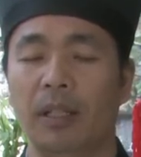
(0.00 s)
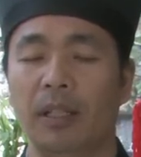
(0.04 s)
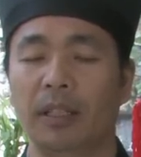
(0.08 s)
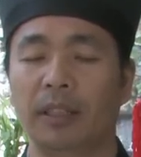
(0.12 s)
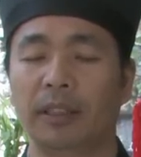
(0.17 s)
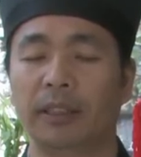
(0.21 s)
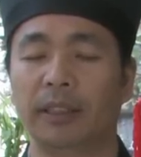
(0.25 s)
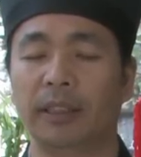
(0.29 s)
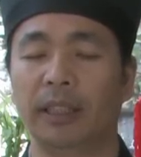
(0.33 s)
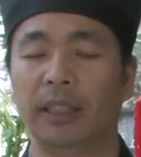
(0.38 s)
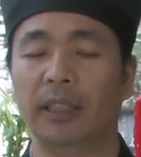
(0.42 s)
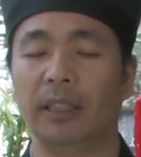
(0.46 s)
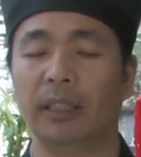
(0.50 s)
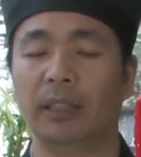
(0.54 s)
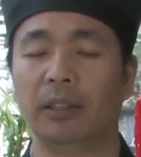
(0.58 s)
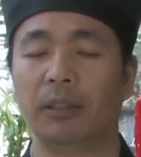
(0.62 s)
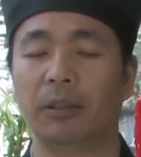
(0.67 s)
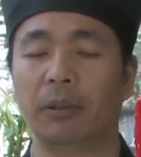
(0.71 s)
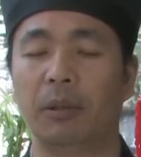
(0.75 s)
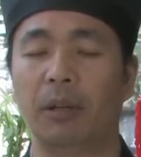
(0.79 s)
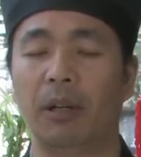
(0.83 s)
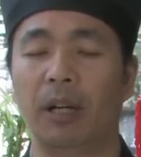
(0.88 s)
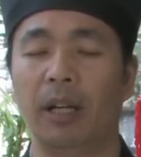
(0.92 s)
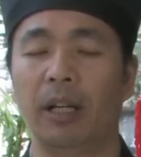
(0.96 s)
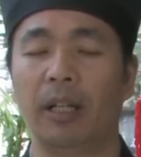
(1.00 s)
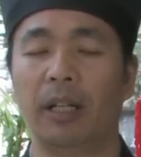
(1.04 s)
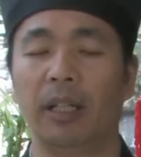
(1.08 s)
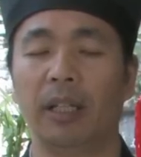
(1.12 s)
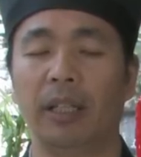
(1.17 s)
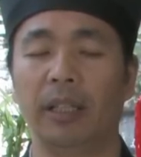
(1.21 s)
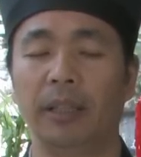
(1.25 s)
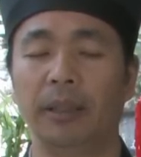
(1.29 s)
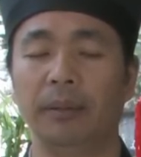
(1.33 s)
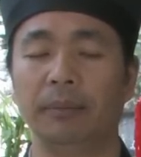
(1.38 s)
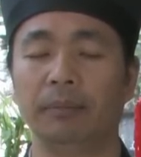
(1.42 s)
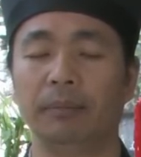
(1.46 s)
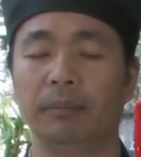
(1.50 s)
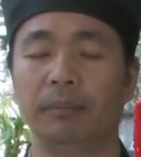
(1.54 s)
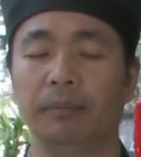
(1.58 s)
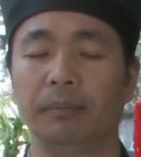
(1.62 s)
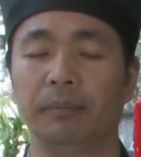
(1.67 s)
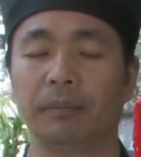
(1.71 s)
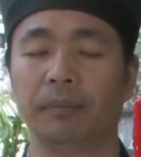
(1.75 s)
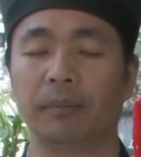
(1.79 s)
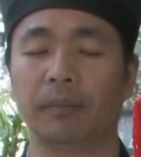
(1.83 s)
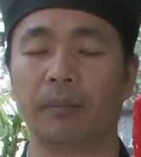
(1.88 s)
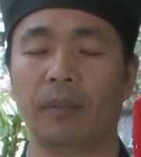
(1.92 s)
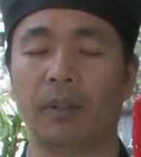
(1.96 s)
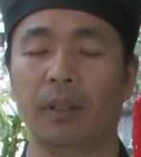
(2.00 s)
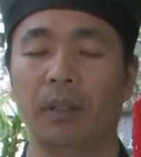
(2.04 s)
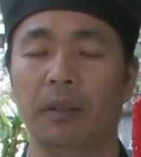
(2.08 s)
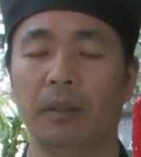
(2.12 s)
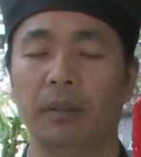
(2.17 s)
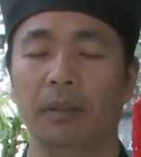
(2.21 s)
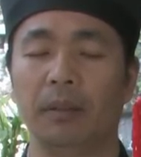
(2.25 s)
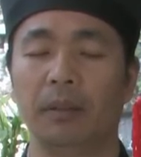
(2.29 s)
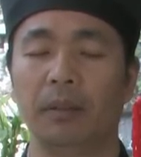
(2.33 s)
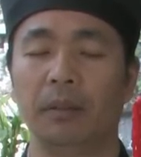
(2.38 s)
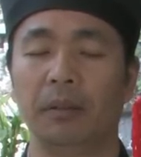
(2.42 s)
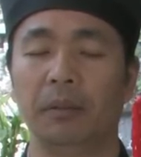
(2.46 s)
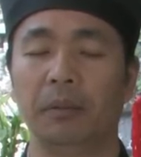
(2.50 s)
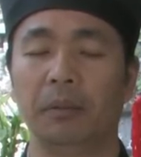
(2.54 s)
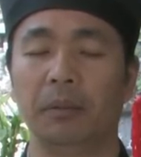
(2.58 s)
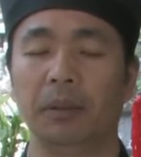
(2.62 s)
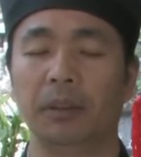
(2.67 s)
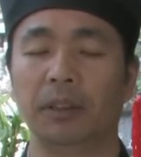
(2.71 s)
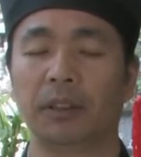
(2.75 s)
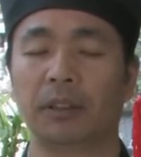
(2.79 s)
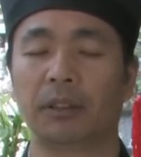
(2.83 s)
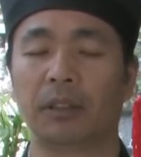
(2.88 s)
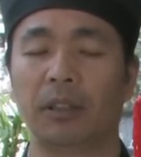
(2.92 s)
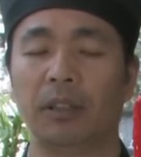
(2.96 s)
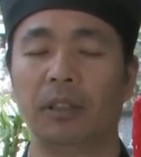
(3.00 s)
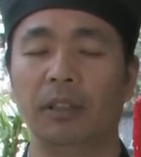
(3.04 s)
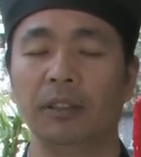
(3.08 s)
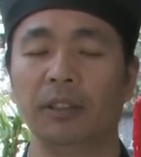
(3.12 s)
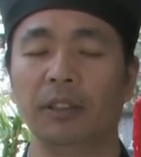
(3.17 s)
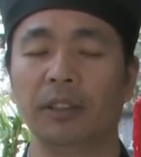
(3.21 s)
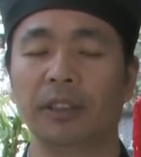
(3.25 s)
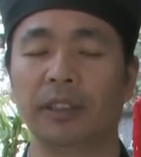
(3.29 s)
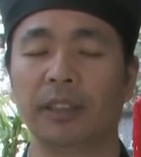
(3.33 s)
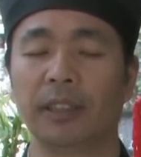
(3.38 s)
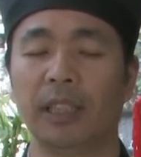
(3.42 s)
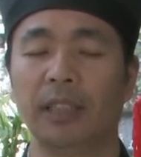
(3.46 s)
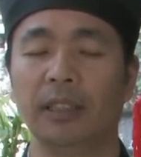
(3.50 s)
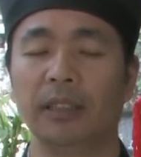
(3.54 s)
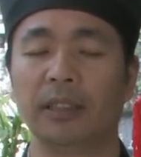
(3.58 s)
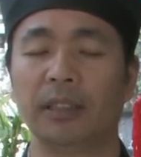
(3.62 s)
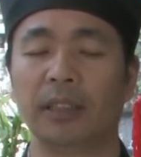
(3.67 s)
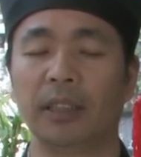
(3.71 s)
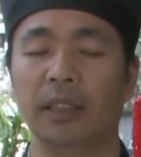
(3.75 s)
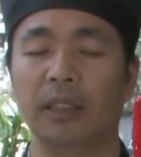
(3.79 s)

Sitting quietly we turn your sense